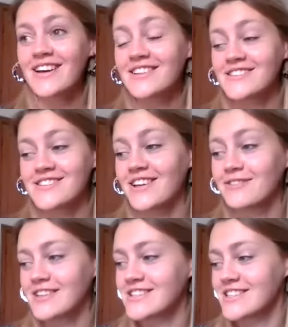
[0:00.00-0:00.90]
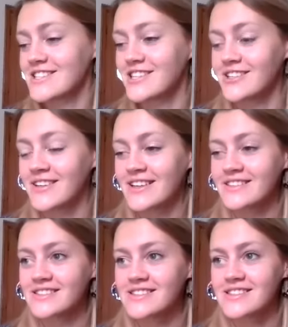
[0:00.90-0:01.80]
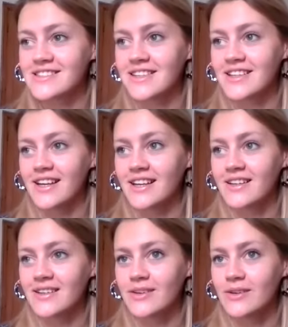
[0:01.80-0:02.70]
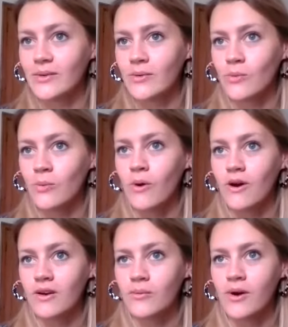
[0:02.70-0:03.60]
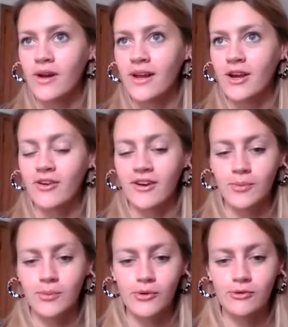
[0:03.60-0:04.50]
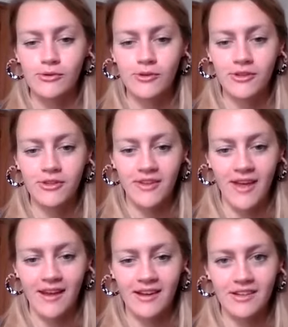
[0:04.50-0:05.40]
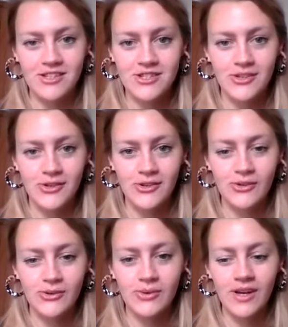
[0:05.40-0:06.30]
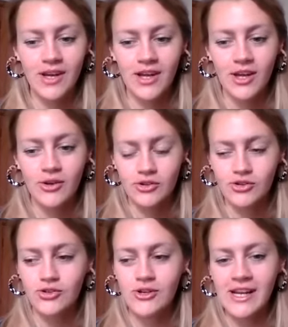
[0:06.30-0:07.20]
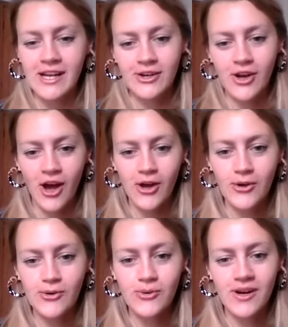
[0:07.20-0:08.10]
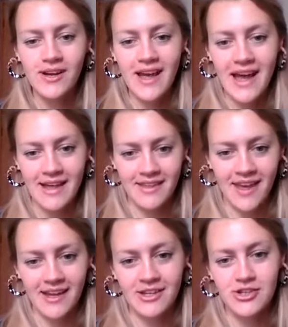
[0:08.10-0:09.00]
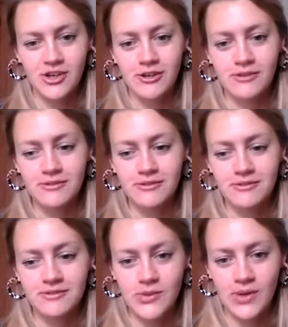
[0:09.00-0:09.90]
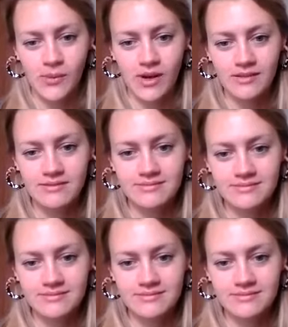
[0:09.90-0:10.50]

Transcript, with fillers: I just love listening to you, and like what an incredible thing to truly know at the age of 21.